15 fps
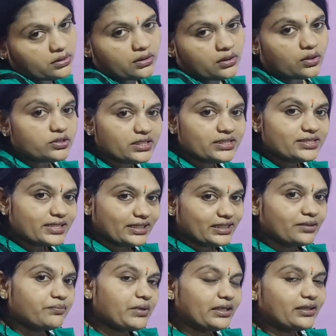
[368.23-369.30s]
or the genetic
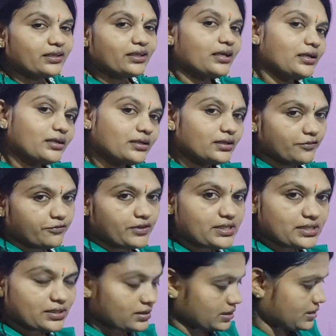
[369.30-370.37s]
material differs
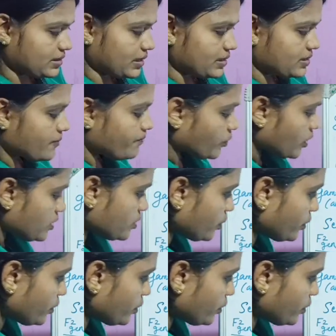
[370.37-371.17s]
in this case. So